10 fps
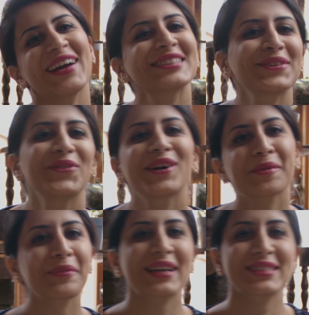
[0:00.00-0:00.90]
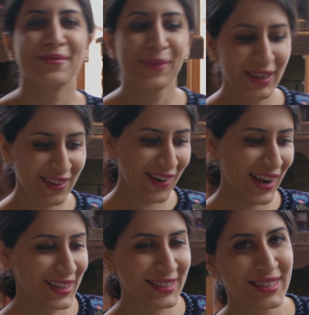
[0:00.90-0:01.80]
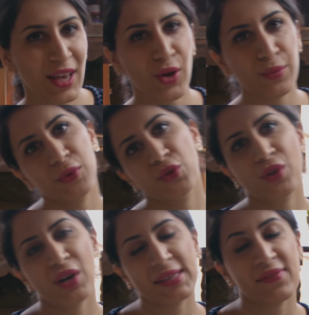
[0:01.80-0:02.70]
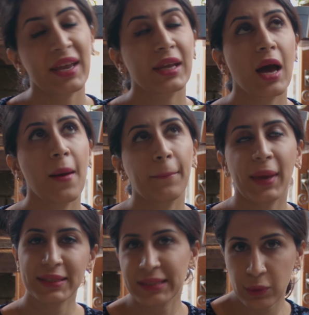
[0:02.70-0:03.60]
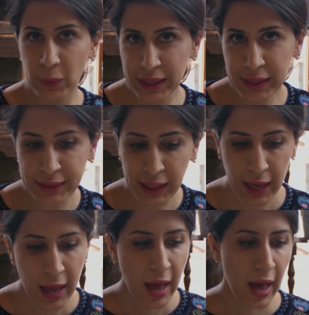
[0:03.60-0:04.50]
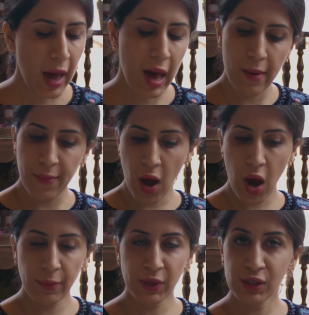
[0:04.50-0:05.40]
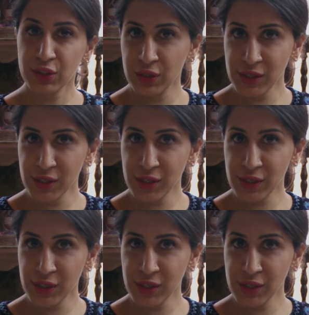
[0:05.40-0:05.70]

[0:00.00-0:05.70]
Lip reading: guys, and welcome back to the Bakeress. Hope you guys have had an amazing week. I'm going to show you